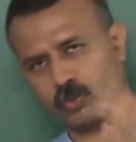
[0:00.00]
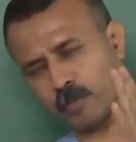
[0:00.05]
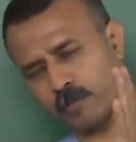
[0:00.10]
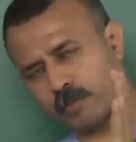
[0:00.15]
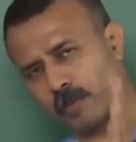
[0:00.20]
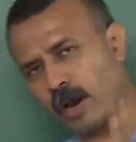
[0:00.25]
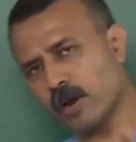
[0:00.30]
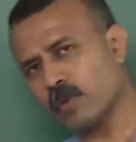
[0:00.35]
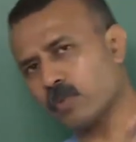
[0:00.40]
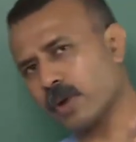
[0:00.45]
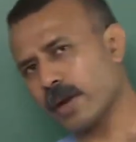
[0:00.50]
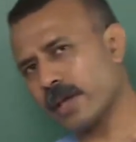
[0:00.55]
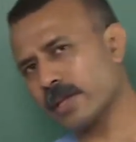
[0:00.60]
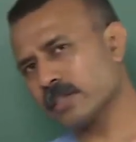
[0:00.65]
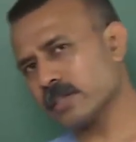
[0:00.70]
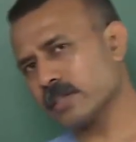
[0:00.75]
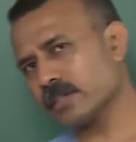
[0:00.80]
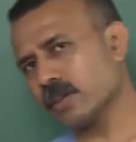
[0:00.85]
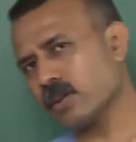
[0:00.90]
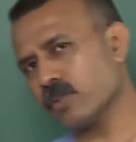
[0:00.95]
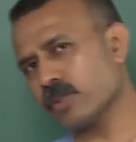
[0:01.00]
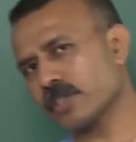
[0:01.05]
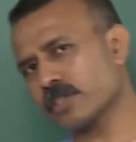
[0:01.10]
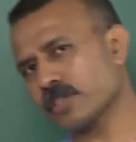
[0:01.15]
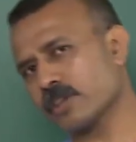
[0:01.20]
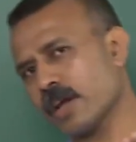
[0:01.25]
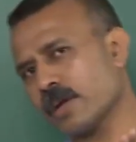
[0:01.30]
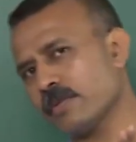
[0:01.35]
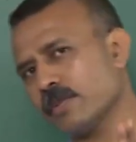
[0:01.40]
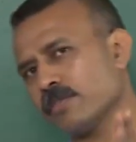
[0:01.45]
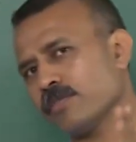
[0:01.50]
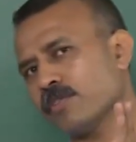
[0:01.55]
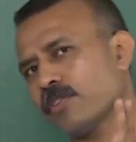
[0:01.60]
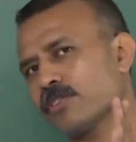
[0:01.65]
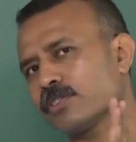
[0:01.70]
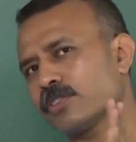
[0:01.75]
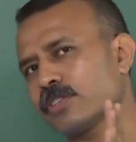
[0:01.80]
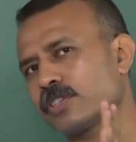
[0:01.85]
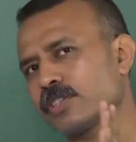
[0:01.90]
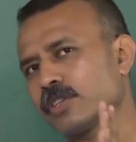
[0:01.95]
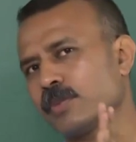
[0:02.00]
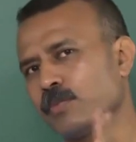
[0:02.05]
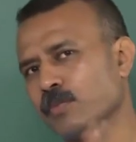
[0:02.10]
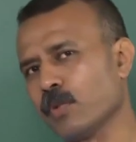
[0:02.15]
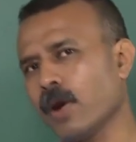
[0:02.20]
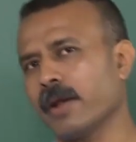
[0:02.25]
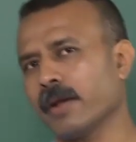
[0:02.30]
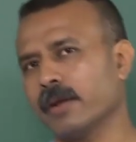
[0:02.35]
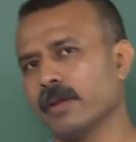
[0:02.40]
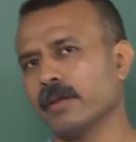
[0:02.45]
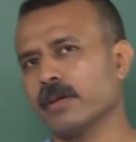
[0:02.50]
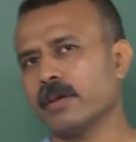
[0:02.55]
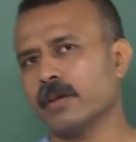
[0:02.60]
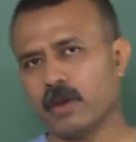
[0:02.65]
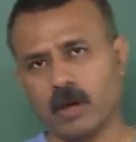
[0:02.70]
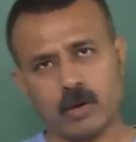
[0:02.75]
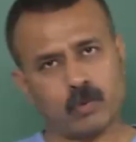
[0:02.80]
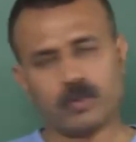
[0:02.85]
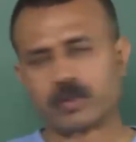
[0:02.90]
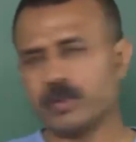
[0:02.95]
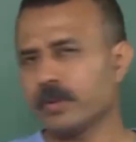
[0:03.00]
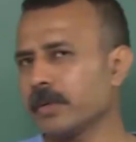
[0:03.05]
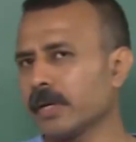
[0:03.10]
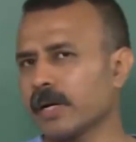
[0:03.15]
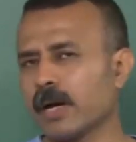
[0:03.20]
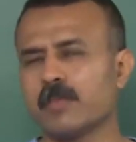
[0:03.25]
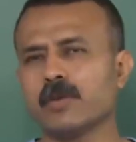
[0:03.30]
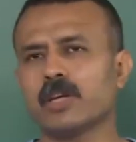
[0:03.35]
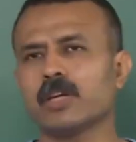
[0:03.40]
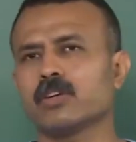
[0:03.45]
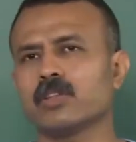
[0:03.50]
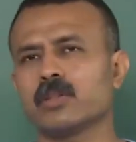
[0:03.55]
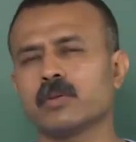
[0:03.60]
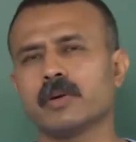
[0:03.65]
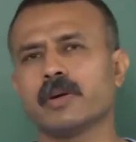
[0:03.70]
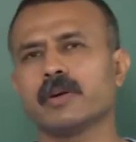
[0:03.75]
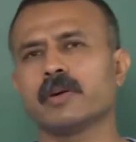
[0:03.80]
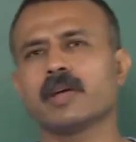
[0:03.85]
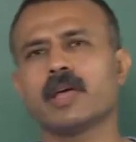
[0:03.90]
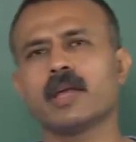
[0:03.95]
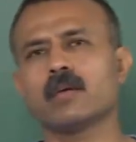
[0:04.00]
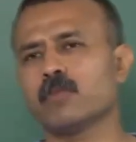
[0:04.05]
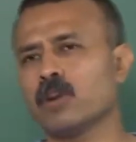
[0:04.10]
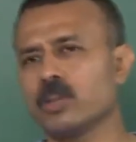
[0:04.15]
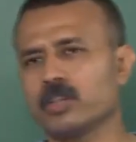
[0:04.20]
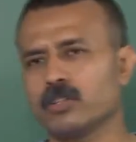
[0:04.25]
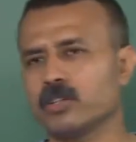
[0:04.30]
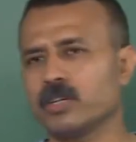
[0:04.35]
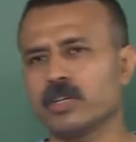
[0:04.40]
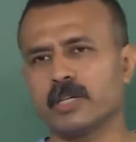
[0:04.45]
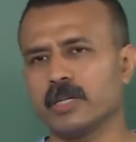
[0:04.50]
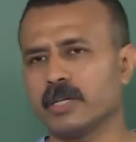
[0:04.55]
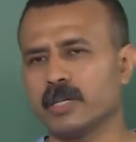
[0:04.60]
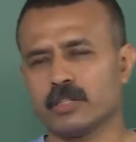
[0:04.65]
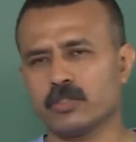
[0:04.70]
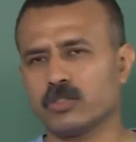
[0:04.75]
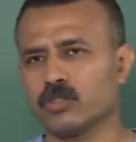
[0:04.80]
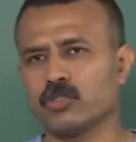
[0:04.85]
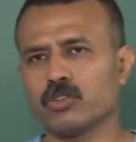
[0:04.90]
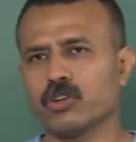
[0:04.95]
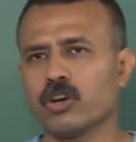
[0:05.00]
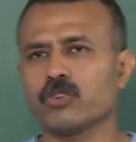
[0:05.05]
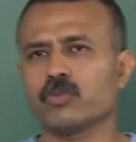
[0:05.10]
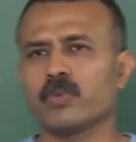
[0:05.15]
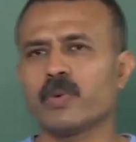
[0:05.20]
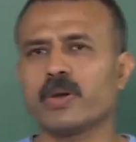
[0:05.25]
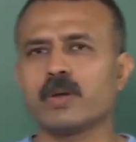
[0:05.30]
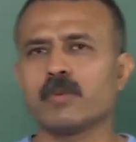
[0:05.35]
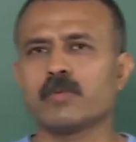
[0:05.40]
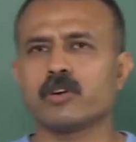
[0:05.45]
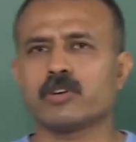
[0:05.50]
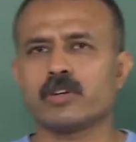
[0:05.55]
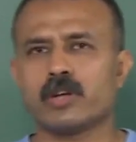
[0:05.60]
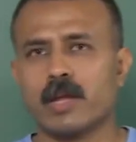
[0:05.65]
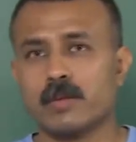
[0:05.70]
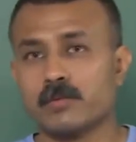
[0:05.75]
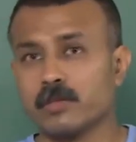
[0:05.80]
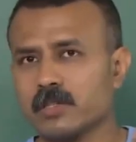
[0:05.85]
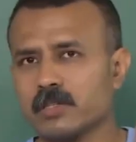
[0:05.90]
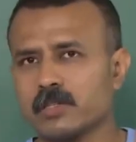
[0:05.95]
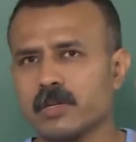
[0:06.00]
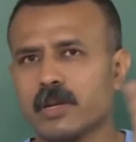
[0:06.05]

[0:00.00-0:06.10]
So the part what I just now described is photosystem 1. I will be coming into the real molecular details, so do not worry about it.